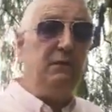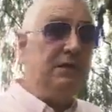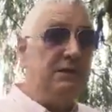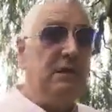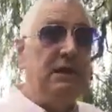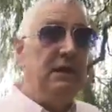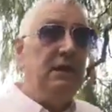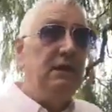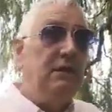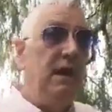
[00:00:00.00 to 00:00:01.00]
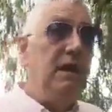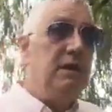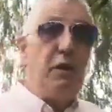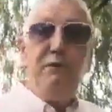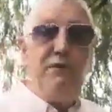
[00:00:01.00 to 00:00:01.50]
which
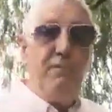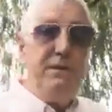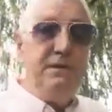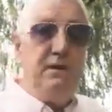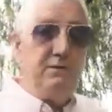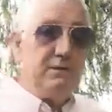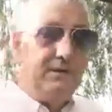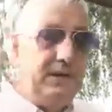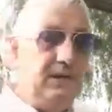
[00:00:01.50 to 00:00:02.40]
GoFundMe don't.